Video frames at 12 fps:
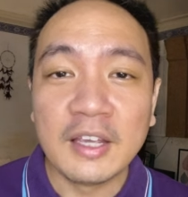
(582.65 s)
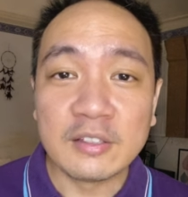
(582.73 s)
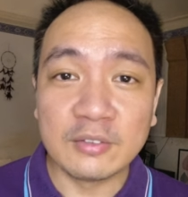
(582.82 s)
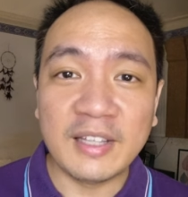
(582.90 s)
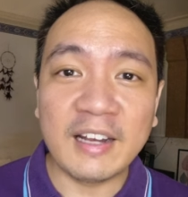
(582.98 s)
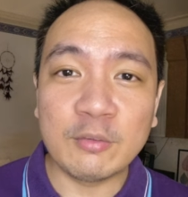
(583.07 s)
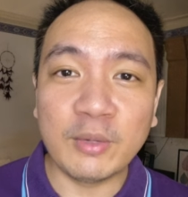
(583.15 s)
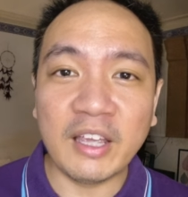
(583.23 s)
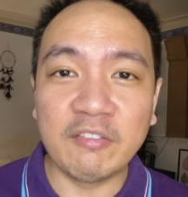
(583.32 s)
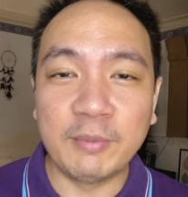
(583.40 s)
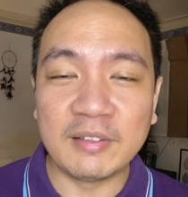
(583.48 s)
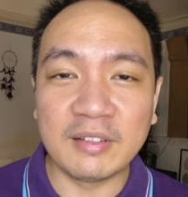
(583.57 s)
So that's
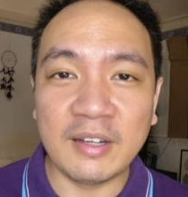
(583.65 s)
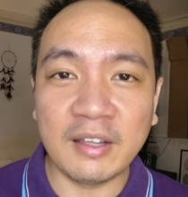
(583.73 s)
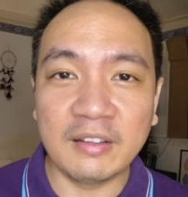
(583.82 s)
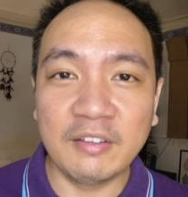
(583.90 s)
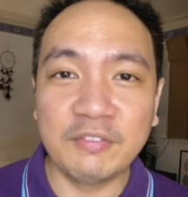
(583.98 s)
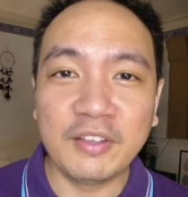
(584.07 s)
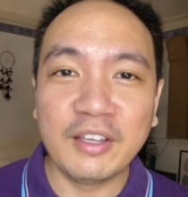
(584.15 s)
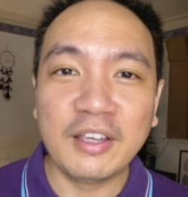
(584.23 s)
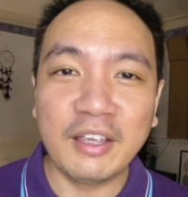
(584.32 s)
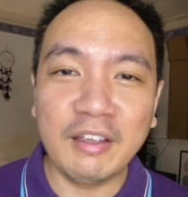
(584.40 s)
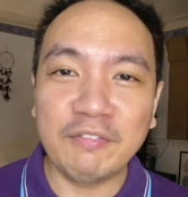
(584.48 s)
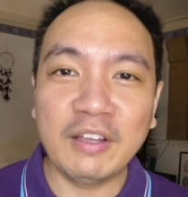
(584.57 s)
why I've been selective
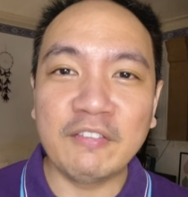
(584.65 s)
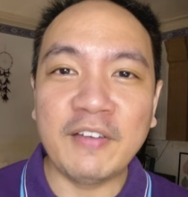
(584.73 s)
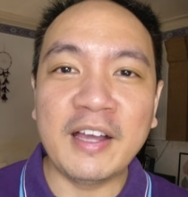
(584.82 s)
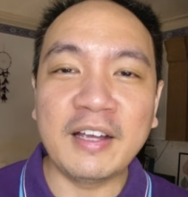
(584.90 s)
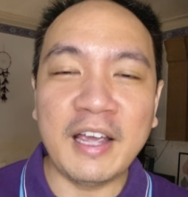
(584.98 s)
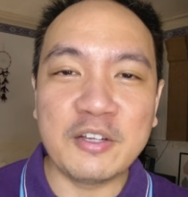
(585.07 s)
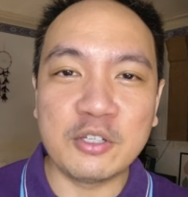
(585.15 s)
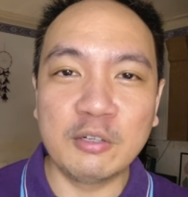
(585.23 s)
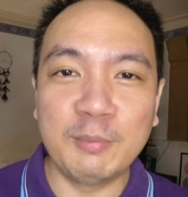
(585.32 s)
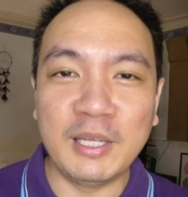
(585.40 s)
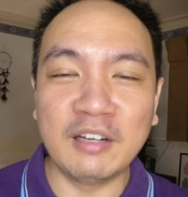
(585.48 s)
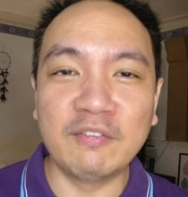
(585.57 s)
if in fact I
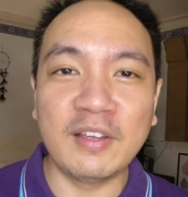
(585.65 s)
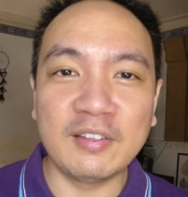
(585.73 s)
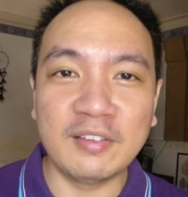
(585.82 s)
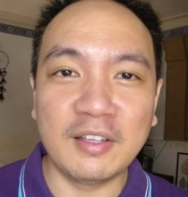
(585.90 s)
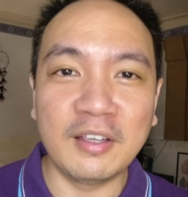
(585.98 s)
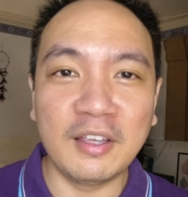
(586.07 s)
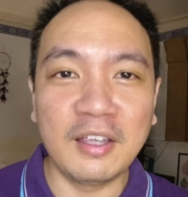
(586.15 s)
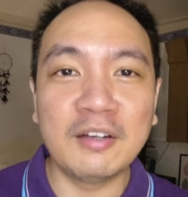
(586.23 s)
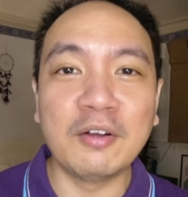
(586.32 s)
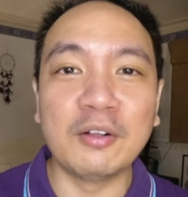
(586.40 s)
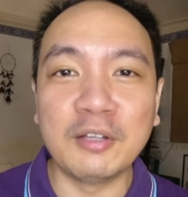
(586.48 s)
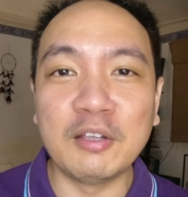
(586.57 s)
should be investing
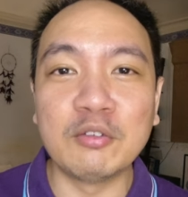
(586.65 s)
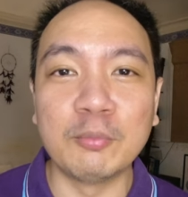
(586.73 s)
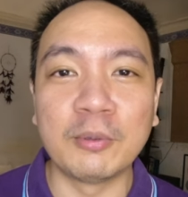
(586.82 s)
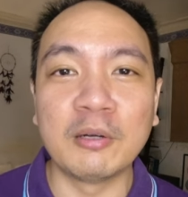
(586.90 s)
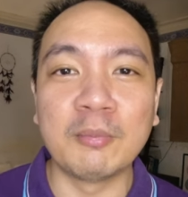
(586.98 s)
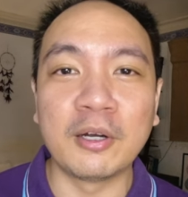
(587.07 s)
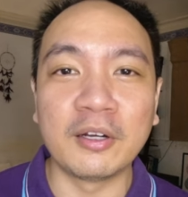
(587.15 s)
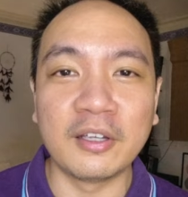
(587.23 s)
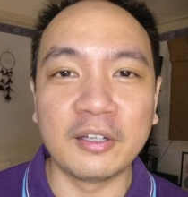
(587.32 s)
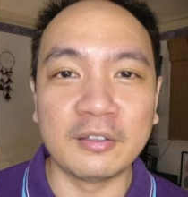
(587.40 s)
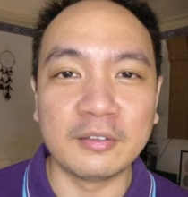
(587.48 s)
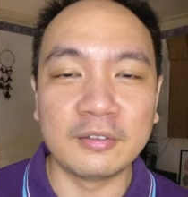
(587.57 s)
in AllDay
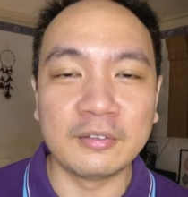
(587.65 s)
Supermarket.